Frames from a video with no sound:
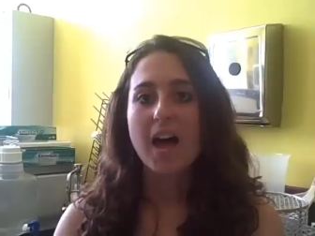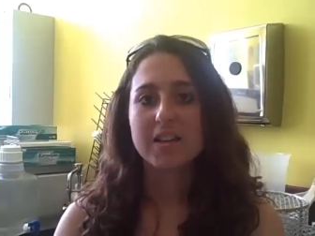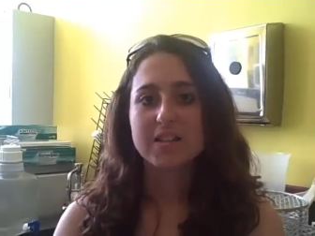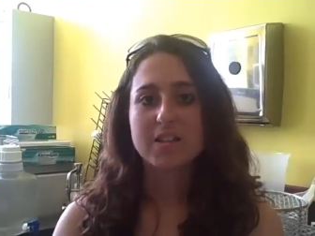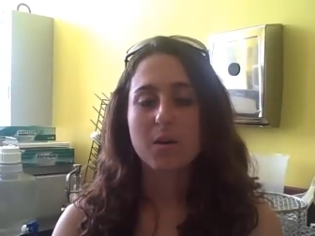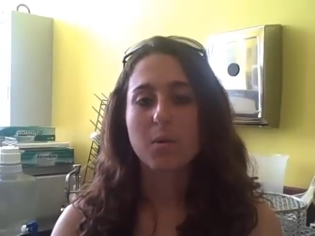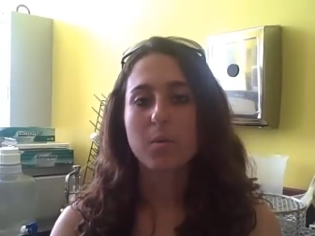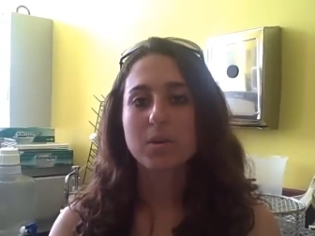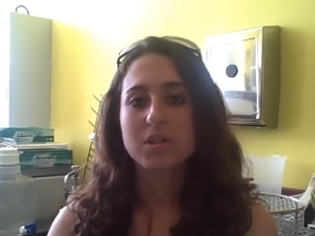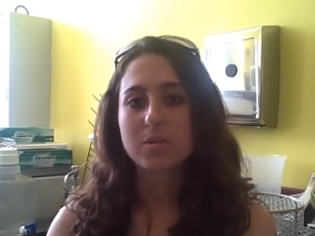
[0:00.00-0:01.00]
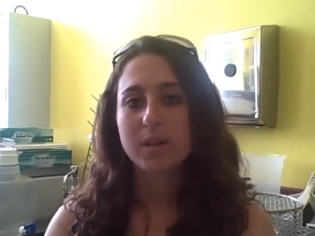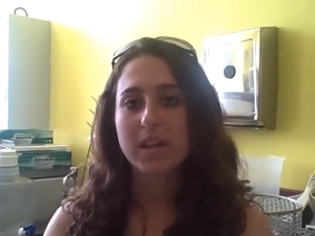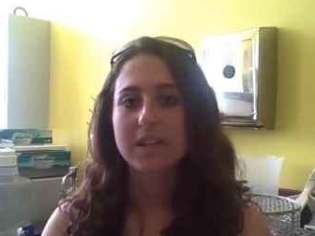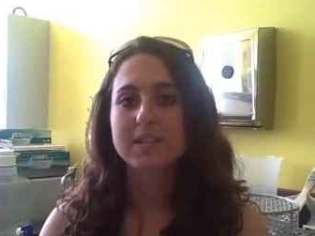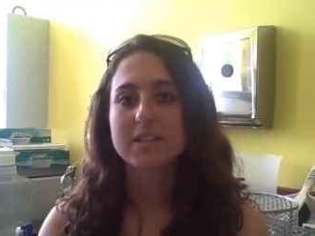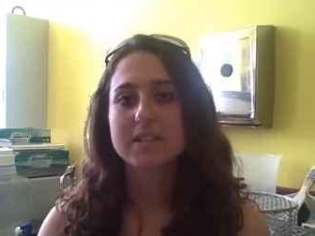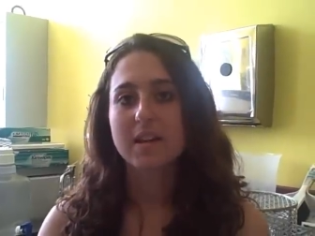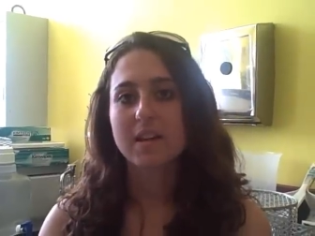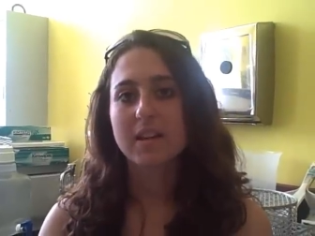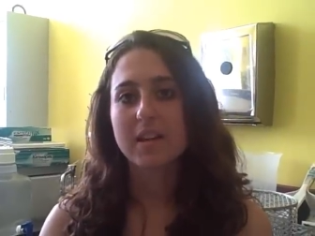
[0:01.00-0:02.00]
And so what we're doing is
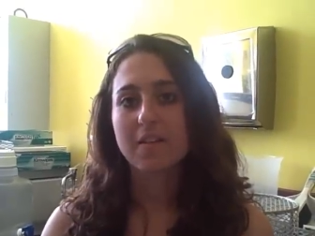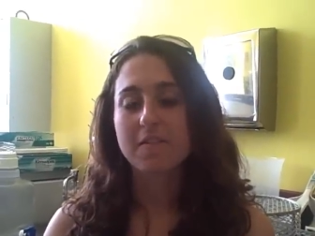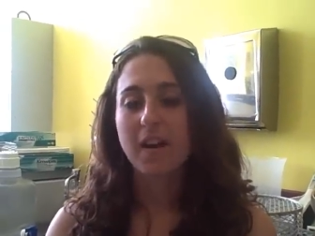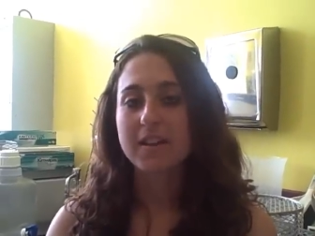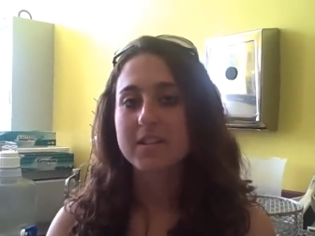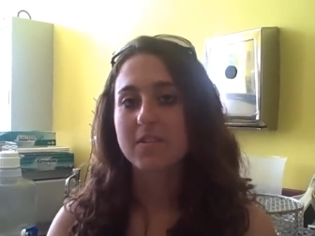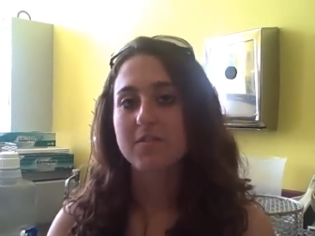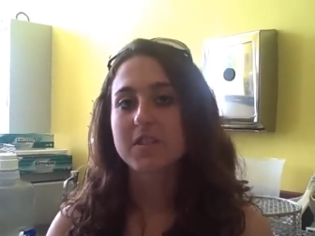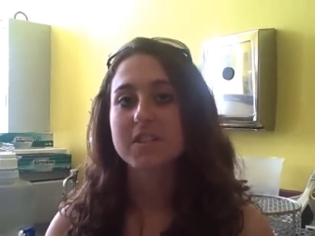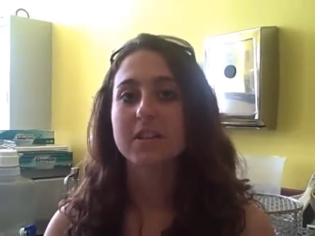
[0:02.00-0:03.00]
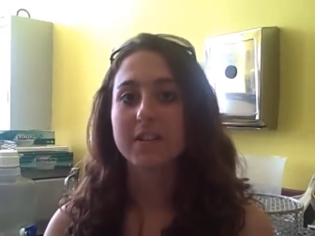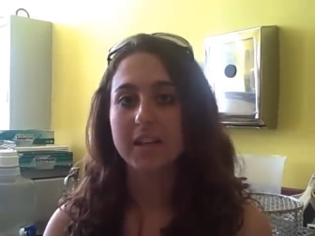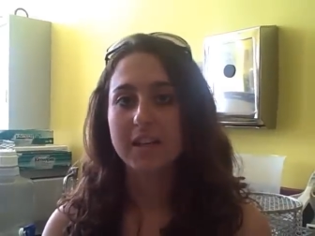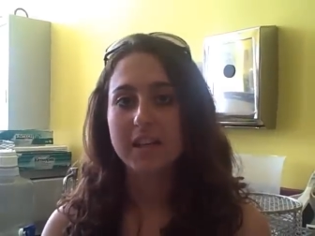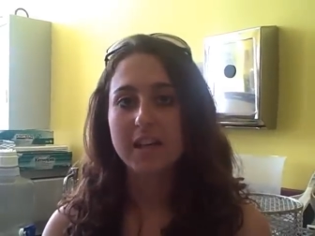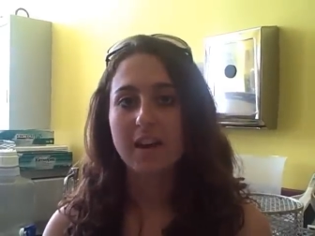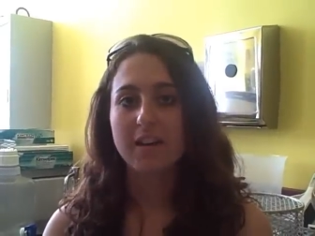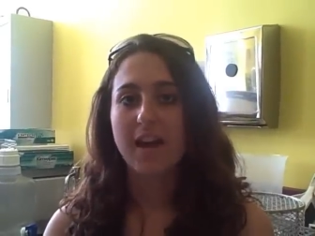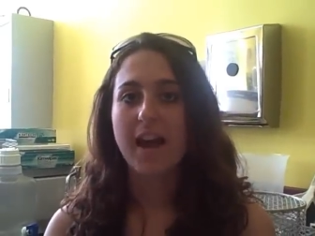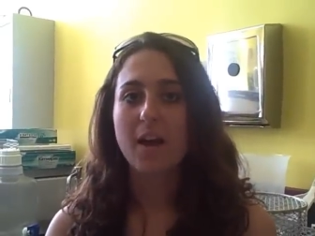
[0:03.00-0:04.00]
studying the effects of salinity
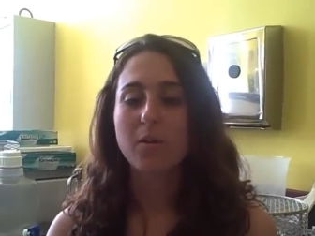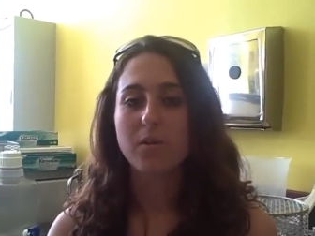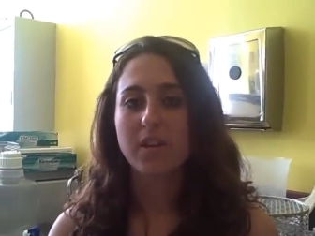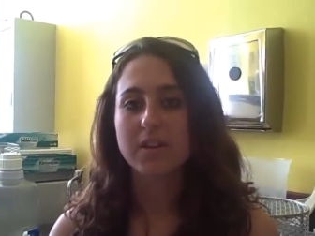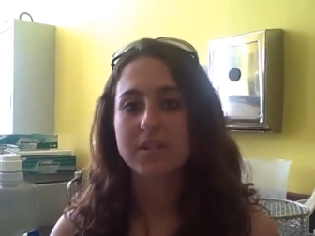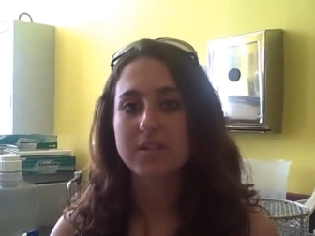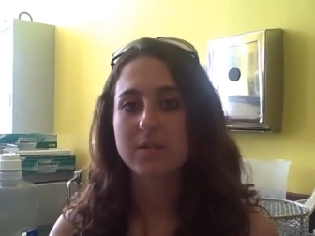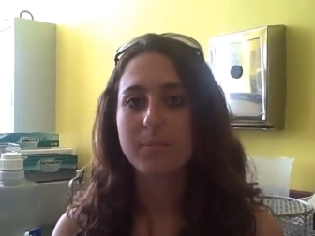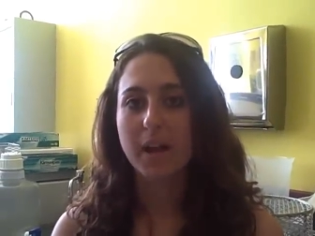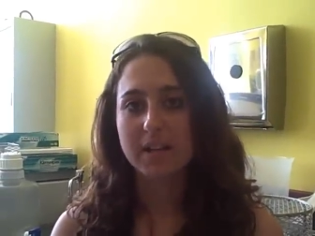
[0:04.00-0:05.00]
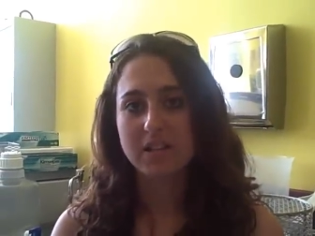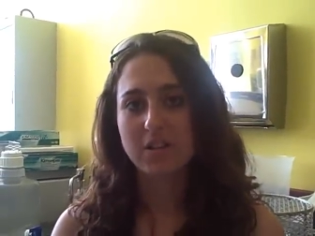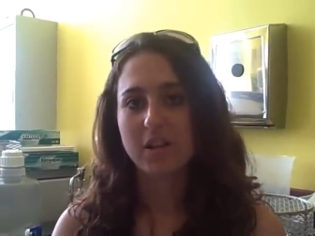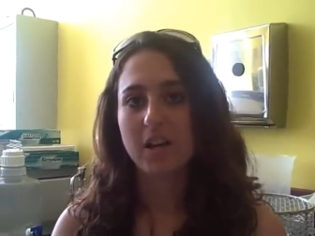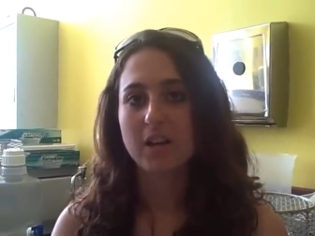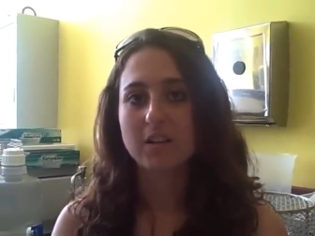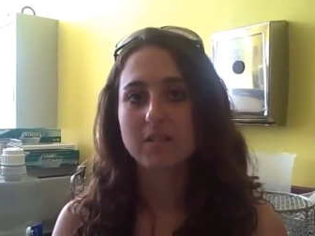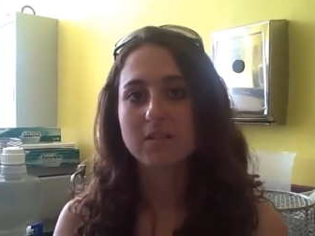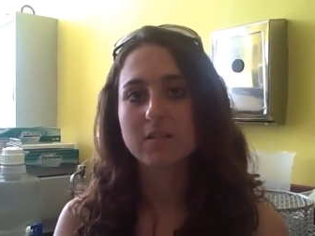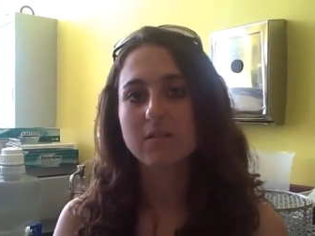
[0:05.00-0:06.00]
on how this bacteria
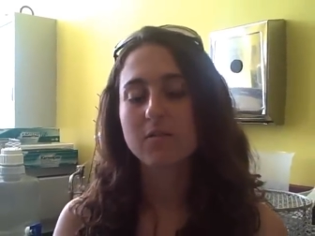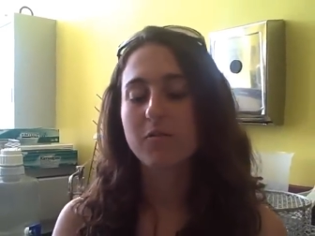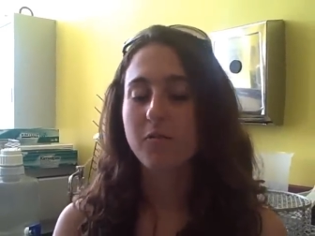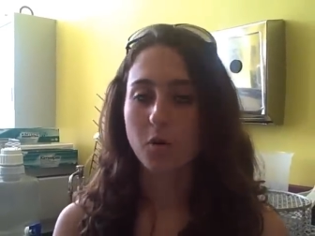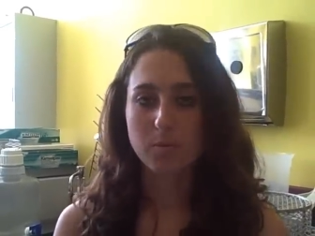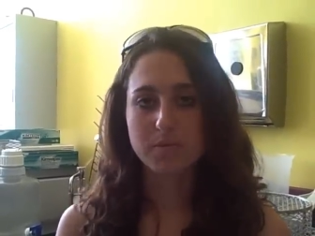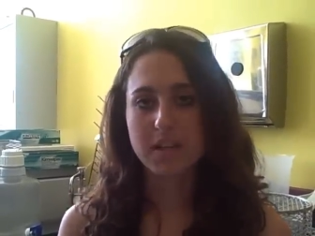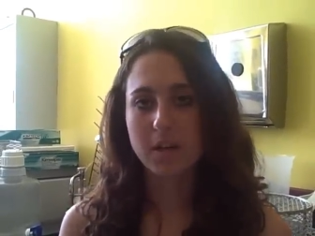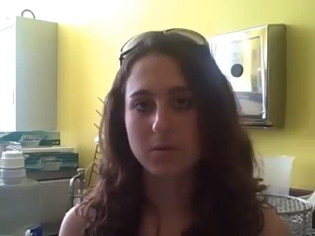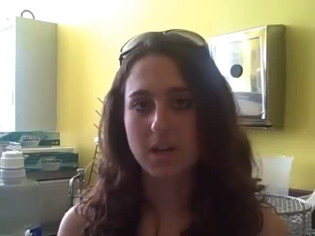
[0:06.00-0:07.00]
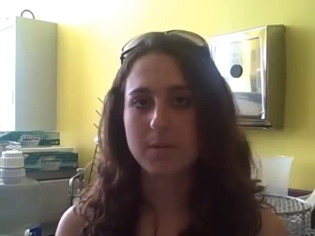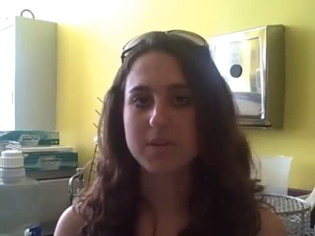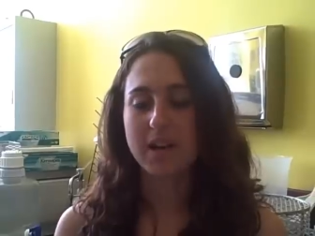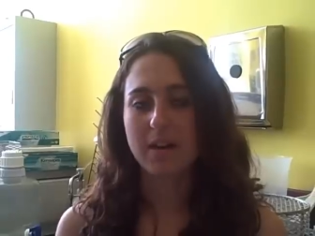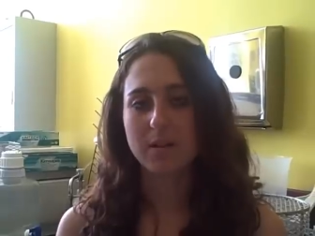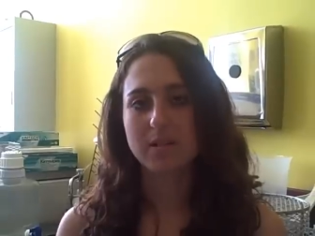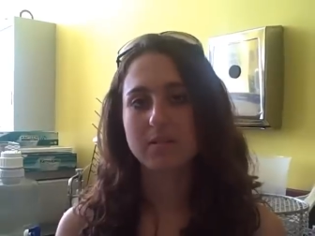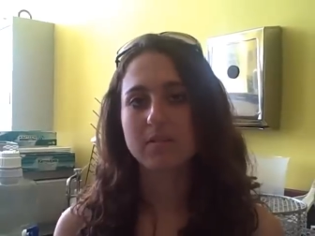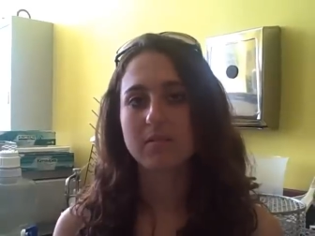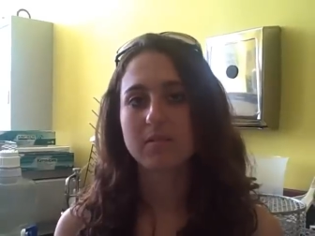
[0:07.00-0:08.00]
forms ecotypes and how it
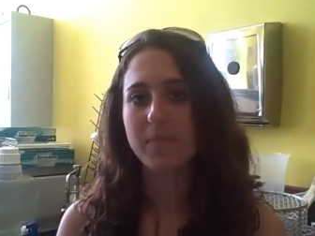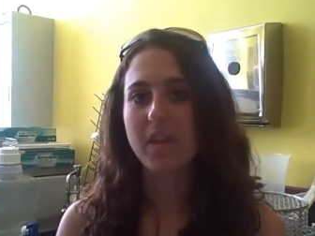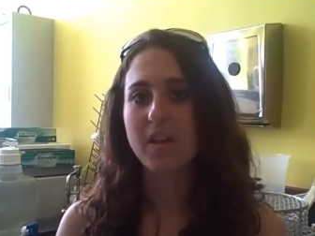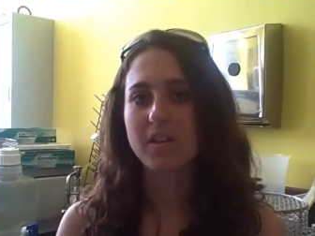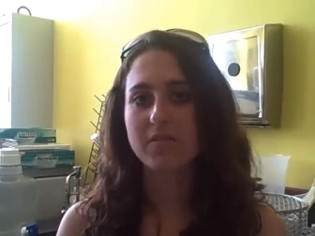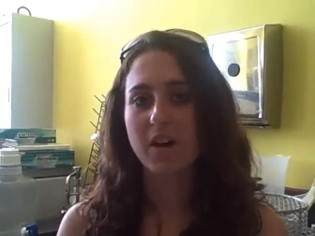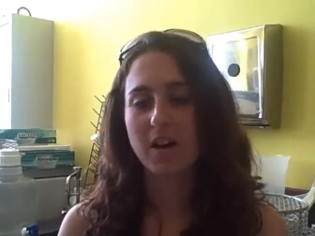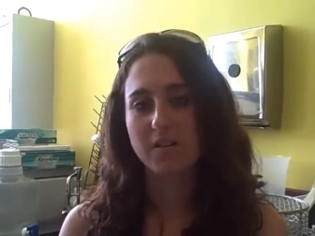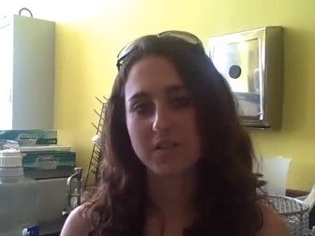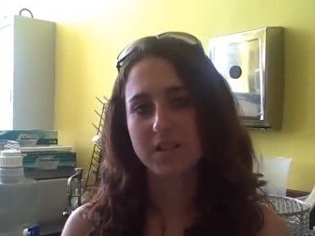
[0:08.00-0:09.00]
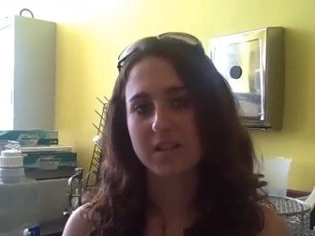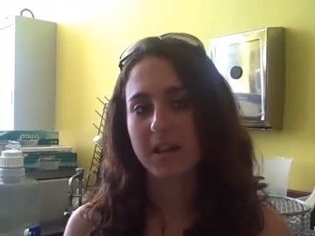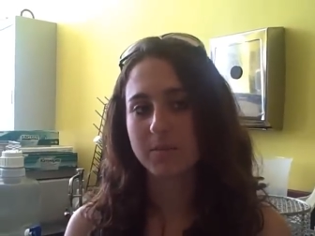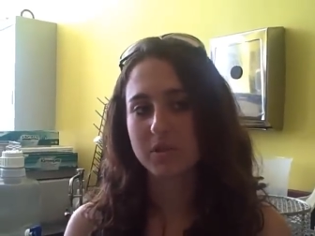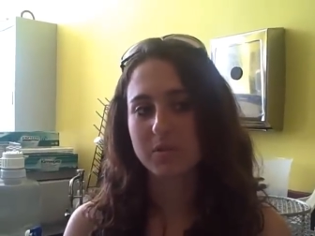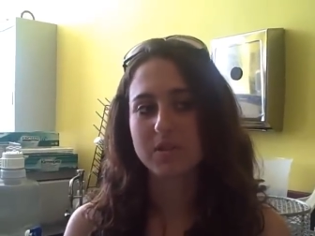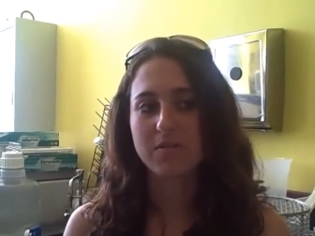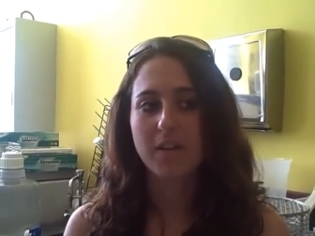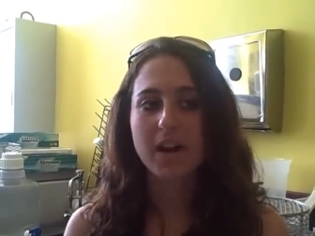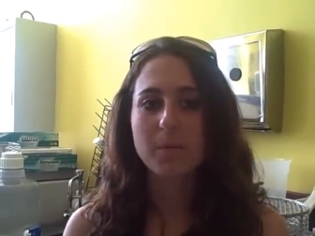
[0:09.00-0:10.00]
evolves and adapts to its
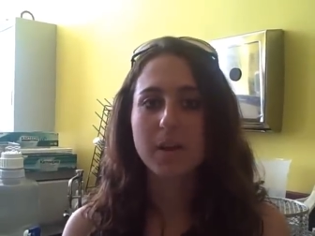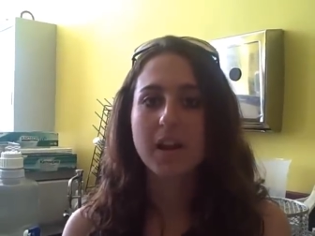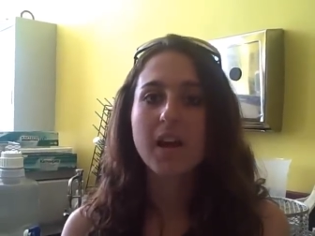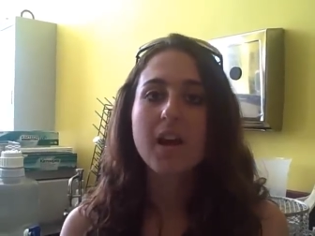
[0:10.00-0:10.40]
environment.